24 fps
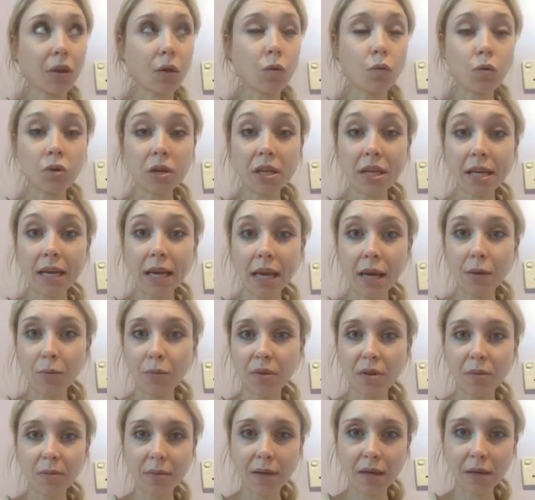Woody came
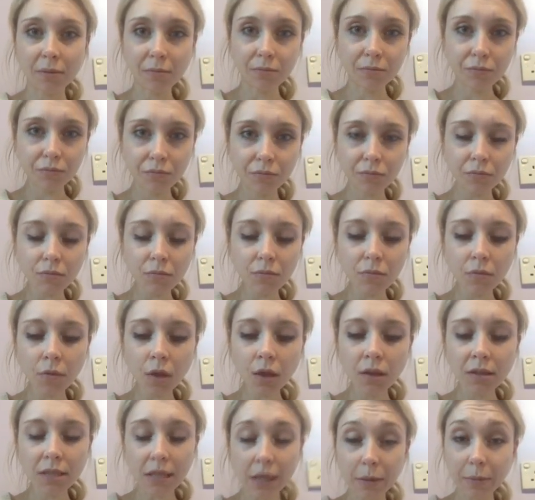with me
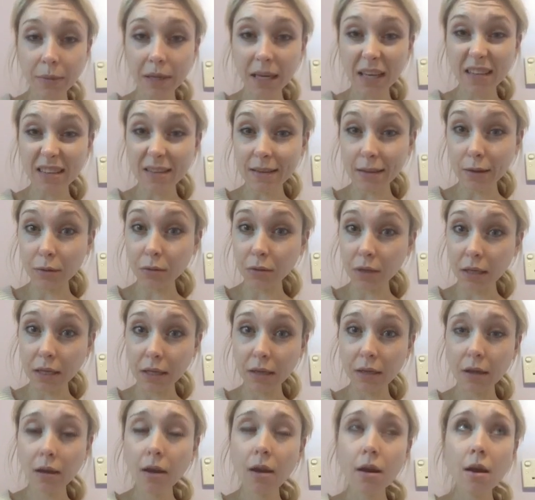to help me get settled
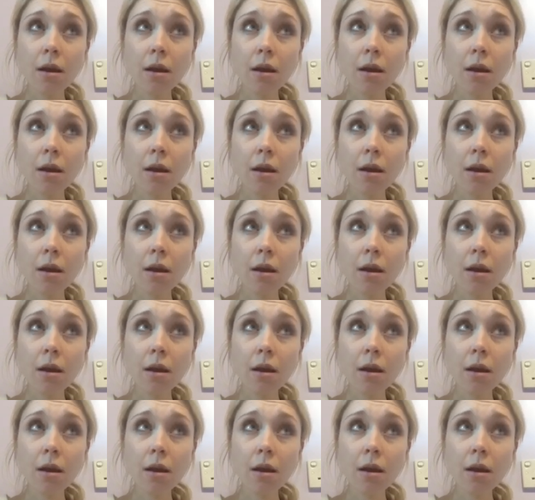in.